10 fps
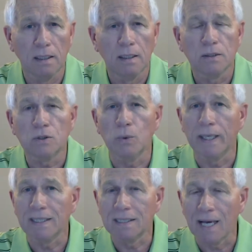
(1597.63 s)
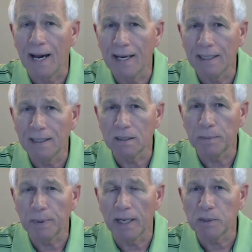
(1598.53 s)
Swing Zion is a
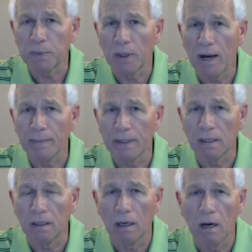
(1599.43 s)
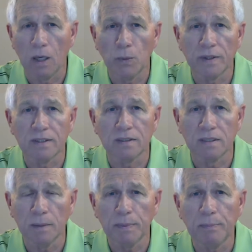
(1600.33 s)
price barometer along with
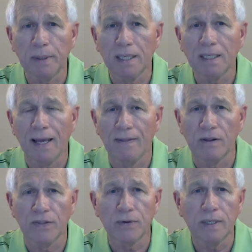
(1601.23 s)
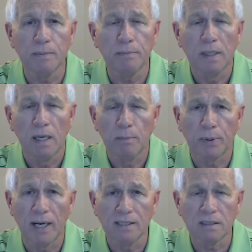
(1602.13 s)
zip pink and the 3
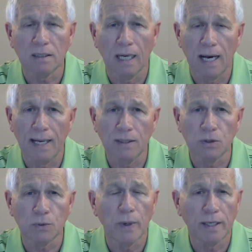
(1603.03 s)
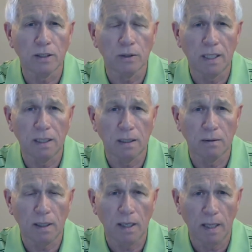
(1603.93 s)
price lines, red,
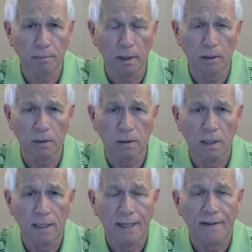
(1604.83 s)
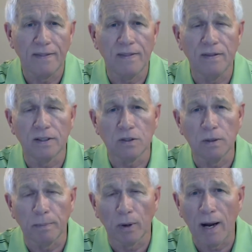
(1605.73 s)
green, and blue.
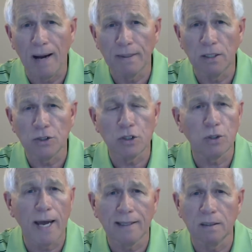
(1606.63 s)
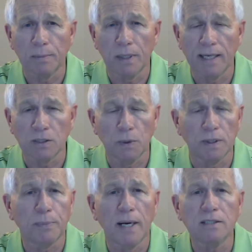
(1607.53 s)
The barometers track the price. When
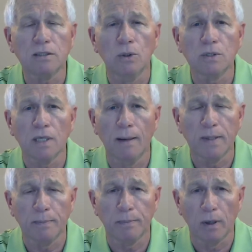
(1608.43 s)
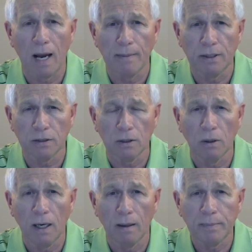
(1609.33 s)
the price goes up, the barometers go
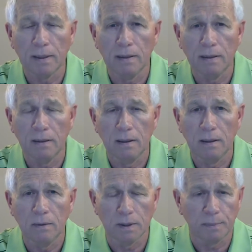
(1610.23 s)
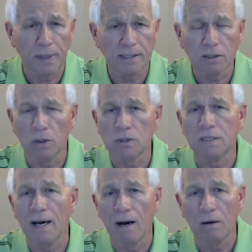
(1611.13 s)
up. When the price goes
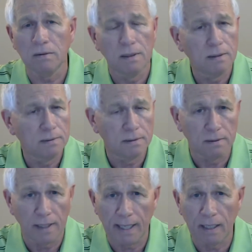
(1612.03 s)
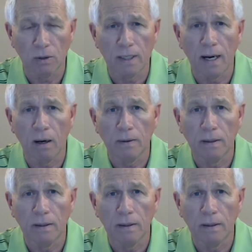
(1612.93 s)
down, they go down.